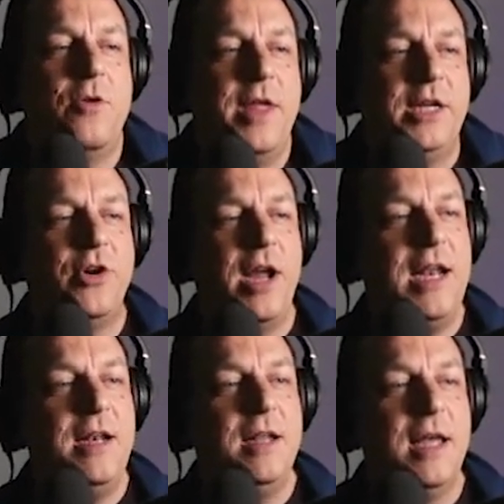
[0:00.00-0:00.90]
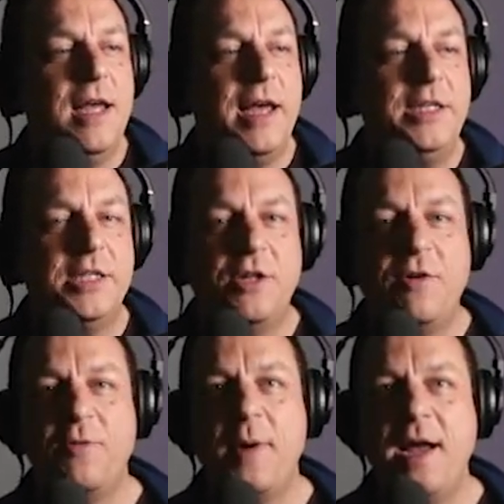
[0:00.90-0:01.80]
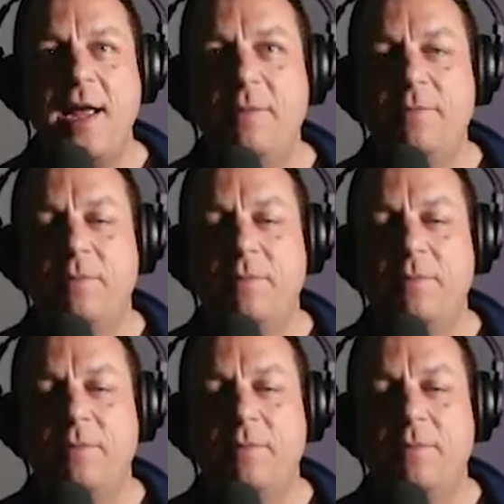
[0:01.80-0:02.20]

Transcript: train and just offer my